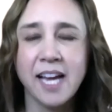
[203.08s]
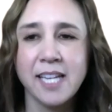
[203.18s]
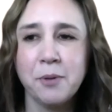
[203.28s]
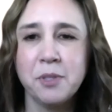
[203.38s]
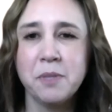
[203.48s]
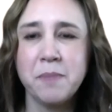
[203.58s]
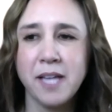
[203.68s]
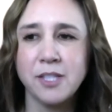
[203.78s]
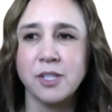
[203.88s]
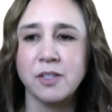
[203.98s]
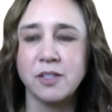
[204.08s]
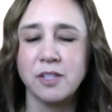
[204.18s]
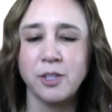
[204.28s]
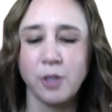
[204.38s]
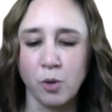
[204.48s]
I would imagine,
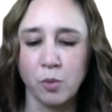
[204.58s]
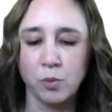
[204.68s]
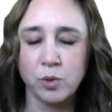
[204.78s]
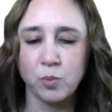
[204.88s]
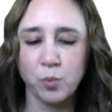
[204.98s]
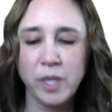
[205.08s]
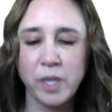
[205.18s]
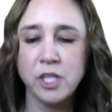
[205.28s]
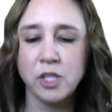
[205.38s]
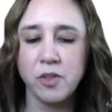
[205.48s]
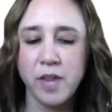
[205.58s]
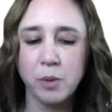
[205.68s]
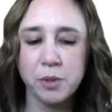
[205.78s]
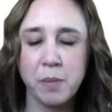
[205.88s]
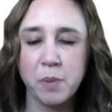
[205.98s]
when you're there
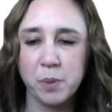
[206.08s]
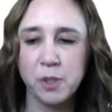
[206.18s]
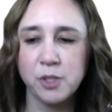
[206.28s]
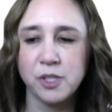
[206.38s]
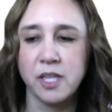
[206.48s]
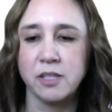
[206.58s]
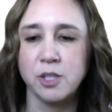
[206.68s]
with them in person,